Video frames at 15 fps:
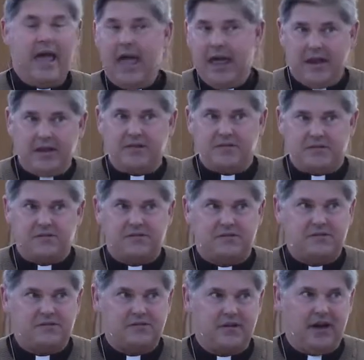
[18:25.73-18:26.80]
and it's
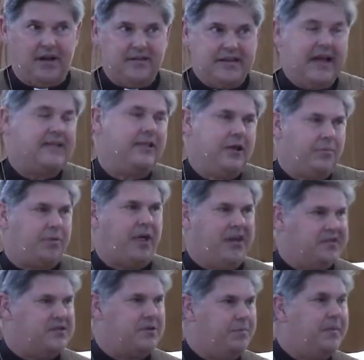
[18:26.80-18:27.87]
a deadly
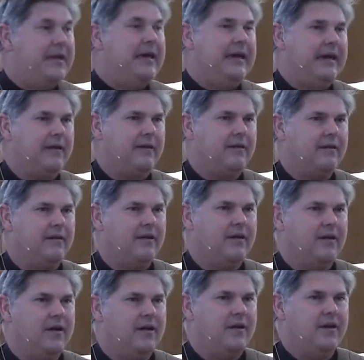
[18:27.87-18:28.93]
place to be,
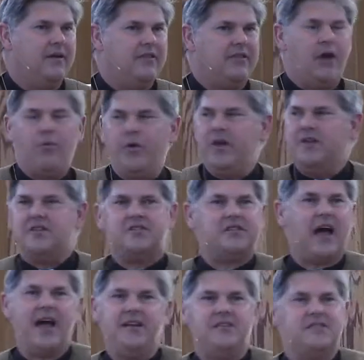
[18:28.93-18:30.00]
that we
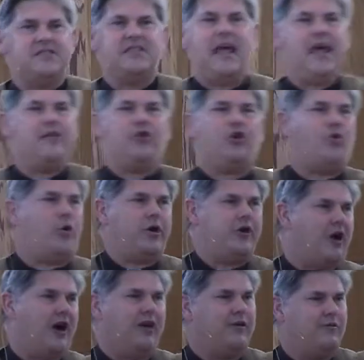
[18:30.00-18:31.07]
decide to stay in the
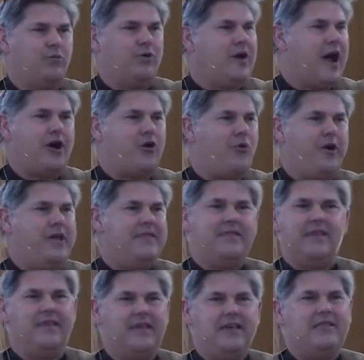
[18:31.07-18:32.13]
courtyard. We're not going
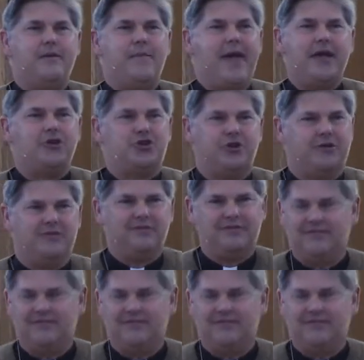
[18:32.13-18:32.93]
in, in the mansion.